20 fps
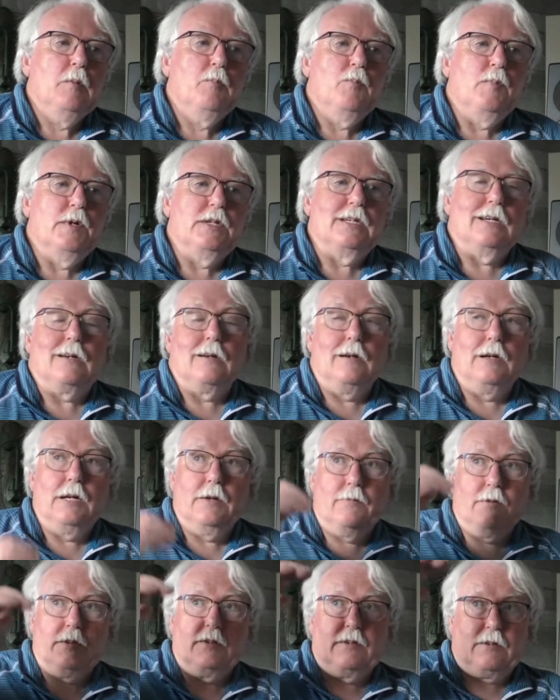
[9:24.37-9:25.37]
particularly
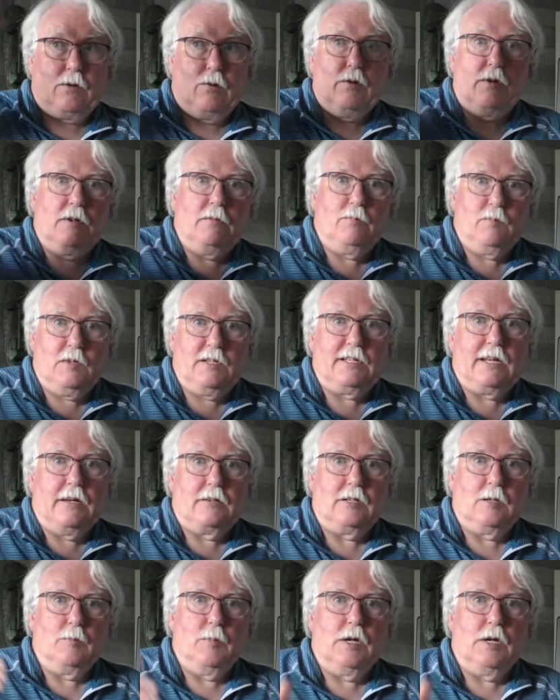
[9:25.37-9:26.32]
if it's setting,